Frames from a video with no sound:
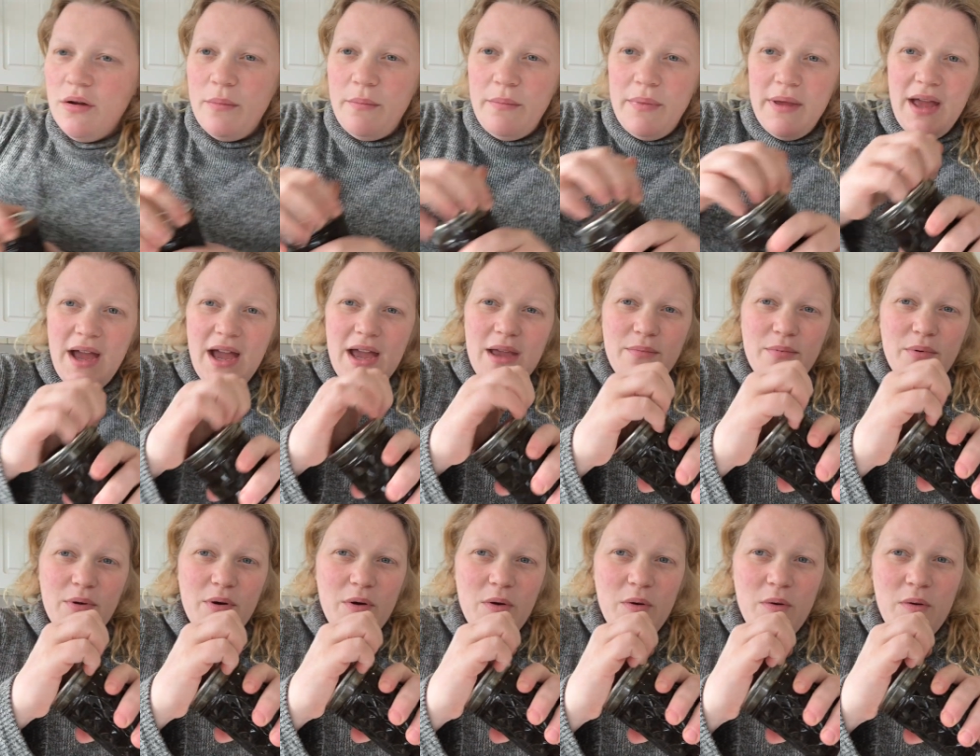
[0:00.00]
be
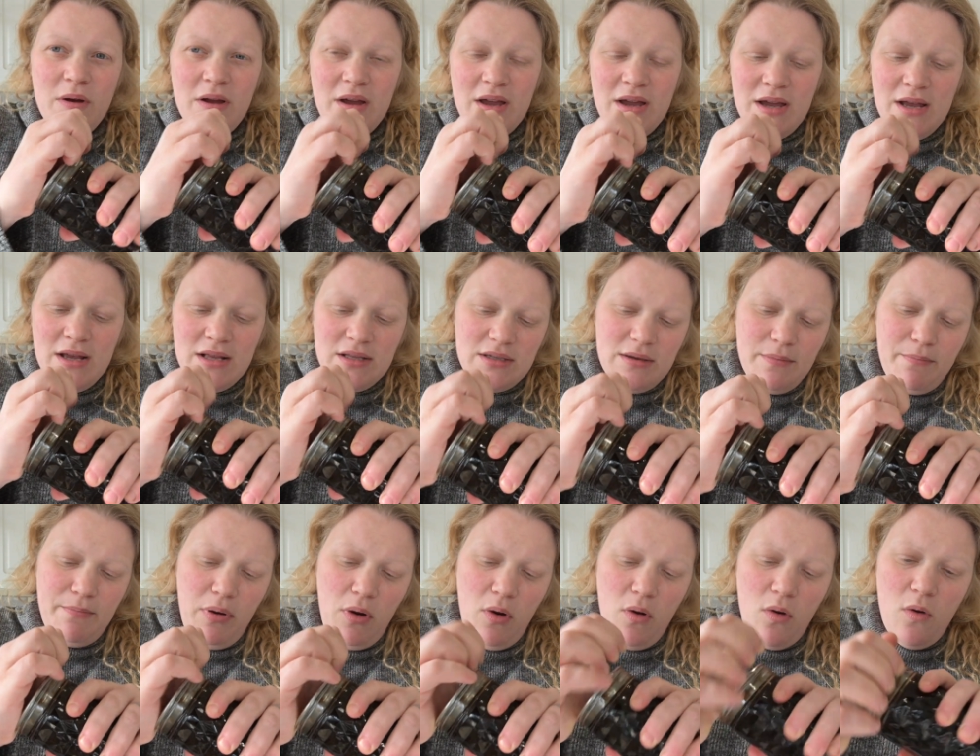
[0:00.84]
able to
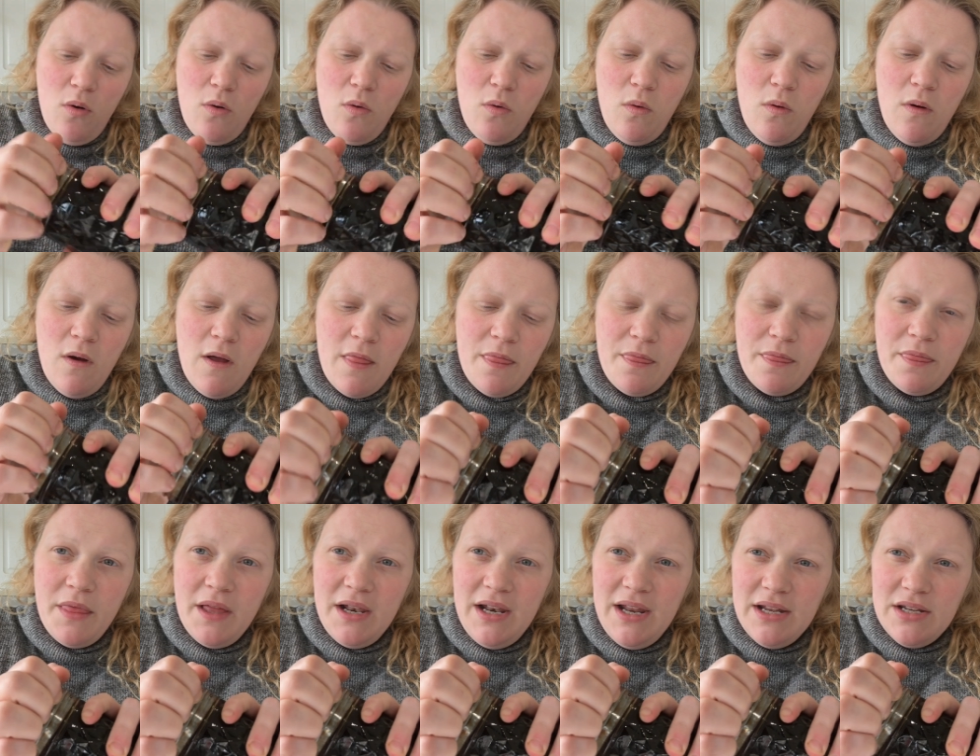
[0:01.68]
pull
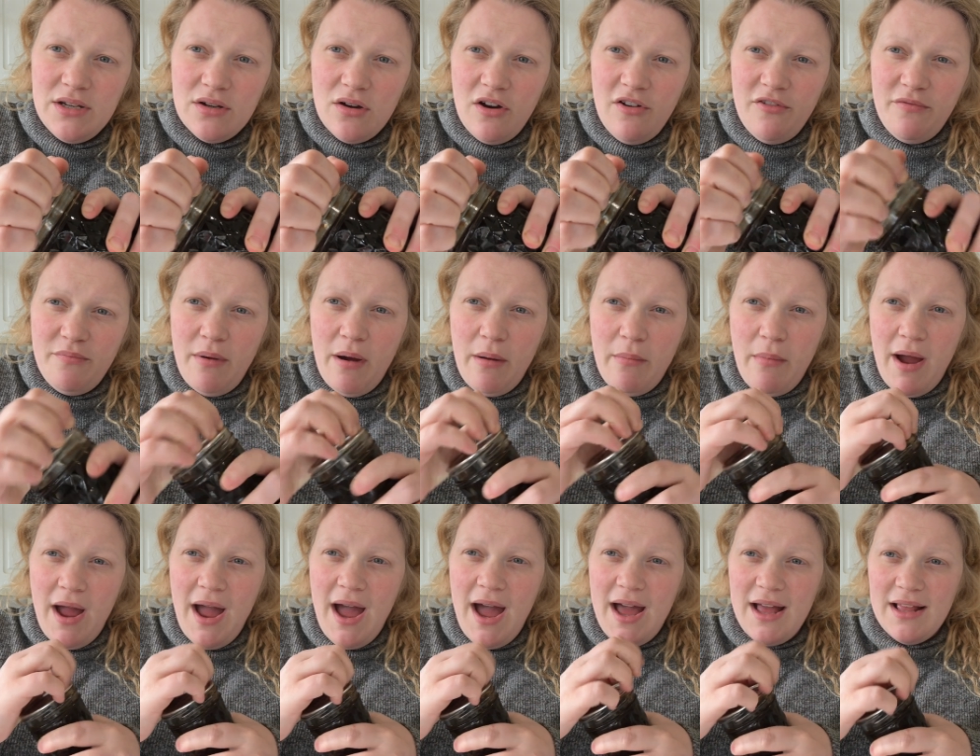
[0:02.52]
the lid off by
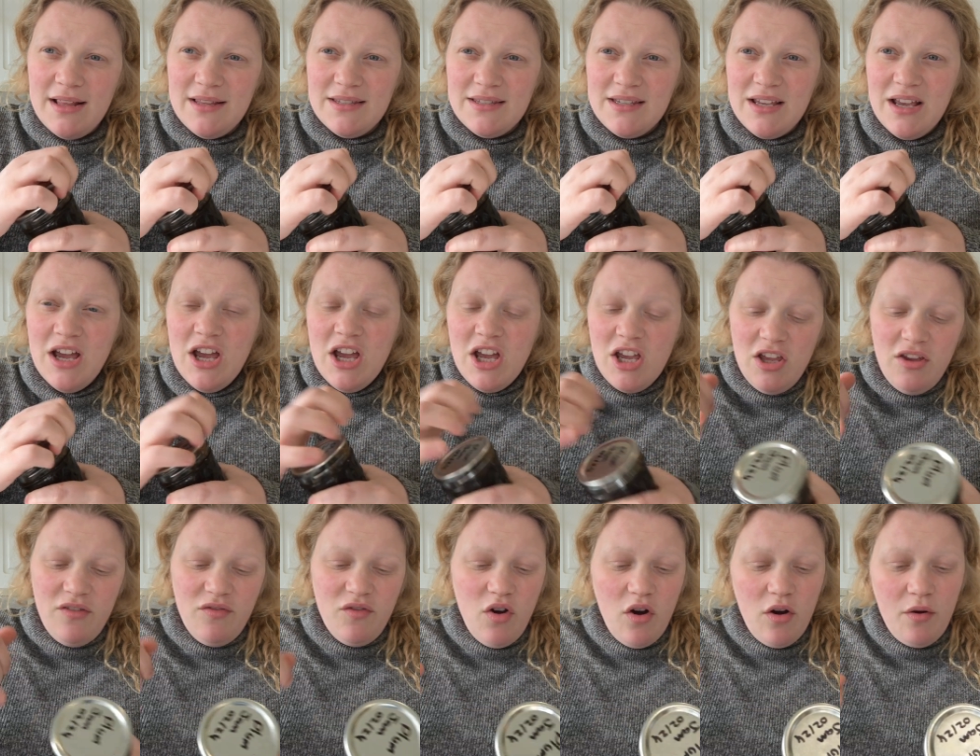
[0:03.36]
my hands.
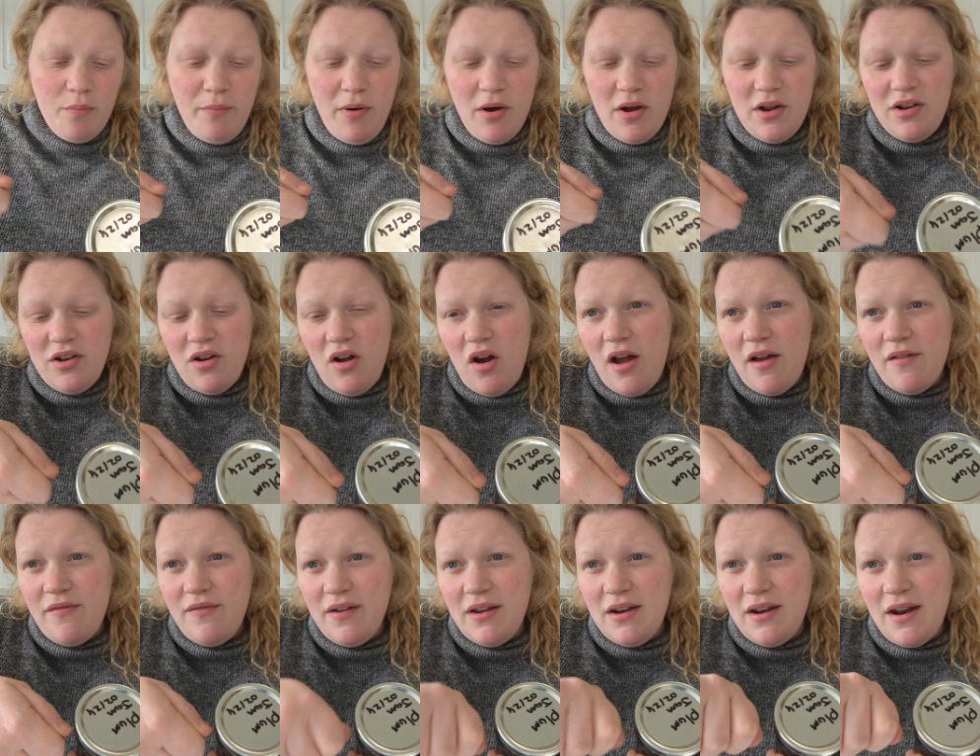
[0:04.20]
You've got to put a
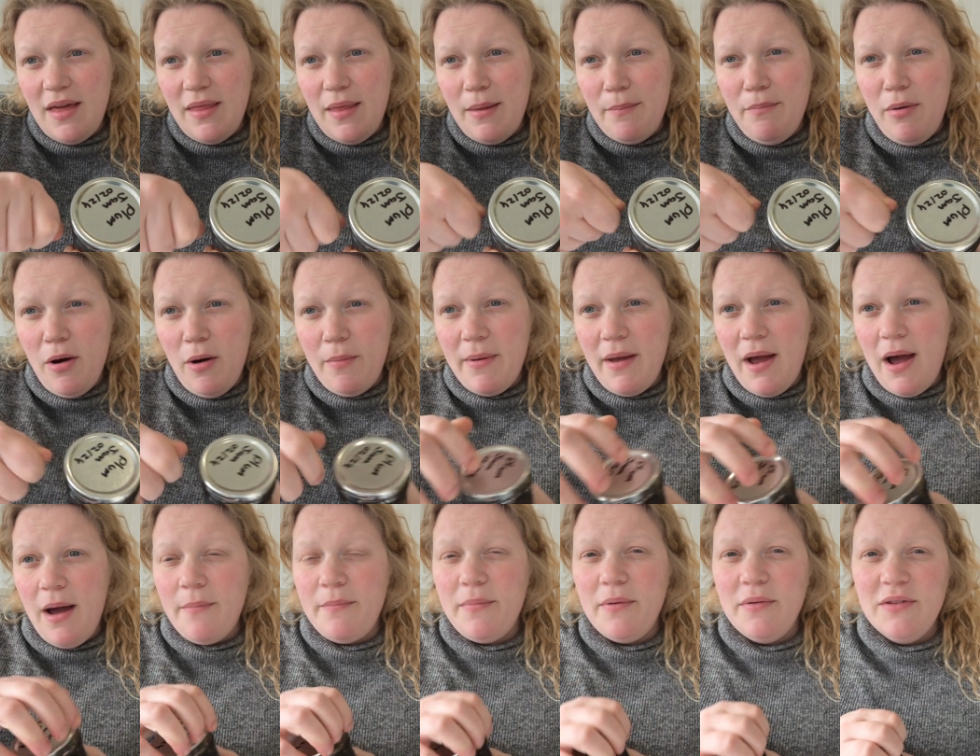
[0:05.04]
knife in and then pop it
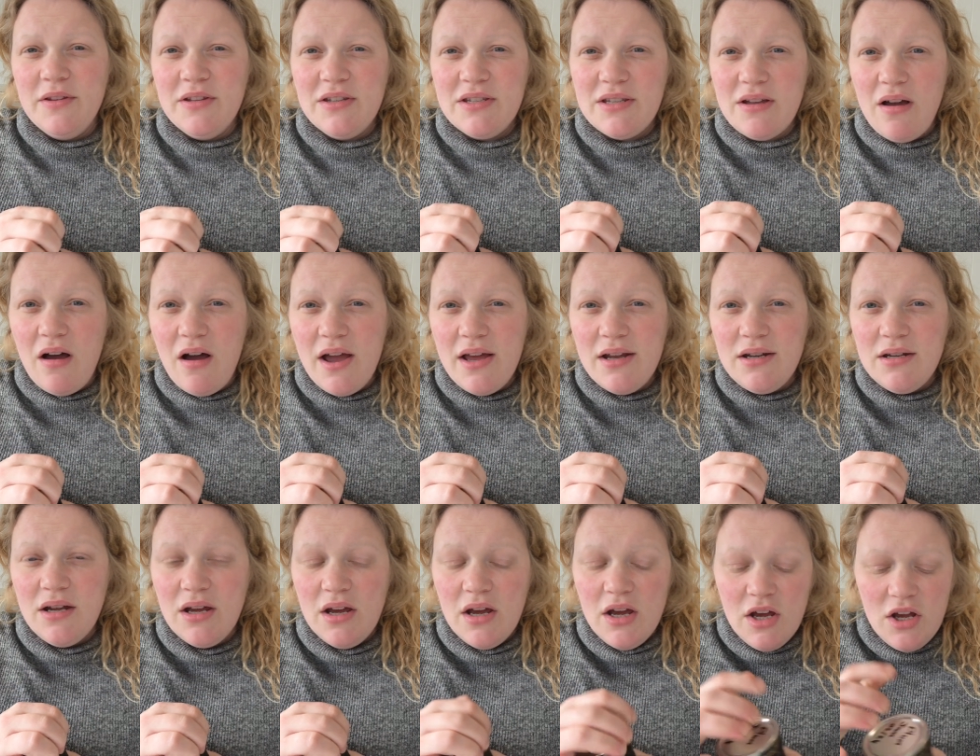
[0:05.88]
up on the
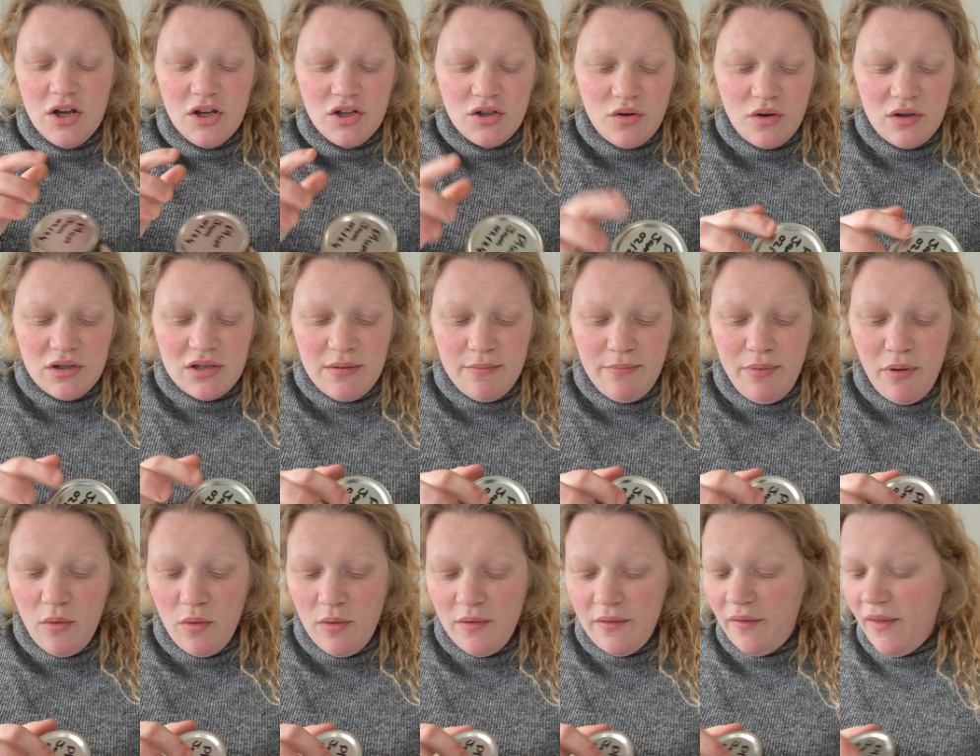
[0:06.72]
side. So it's
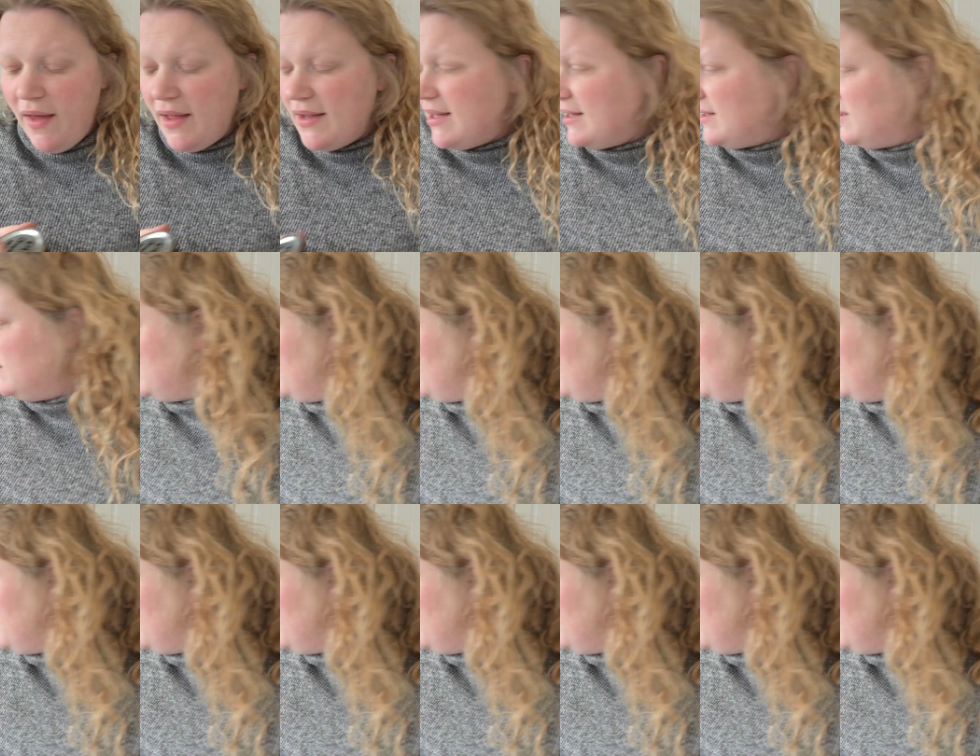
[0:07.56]
important that it doesn't